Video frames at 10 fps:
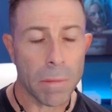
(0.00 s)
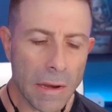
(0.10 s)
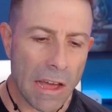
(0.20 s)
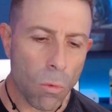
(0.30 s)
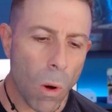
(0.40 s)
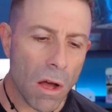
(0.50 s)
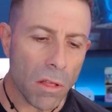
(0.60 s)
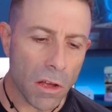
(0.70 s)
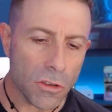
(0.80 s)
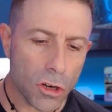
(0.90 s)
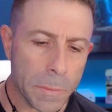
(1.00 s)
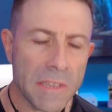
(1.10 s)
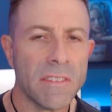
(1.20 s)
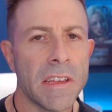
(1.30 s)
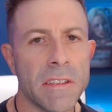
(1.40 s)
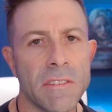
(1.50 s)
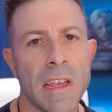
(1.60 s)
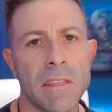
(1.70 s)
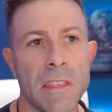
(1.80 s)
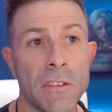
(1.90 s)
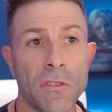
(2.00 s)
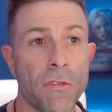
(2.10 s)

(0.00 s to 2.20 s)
Now, while Adobe says that this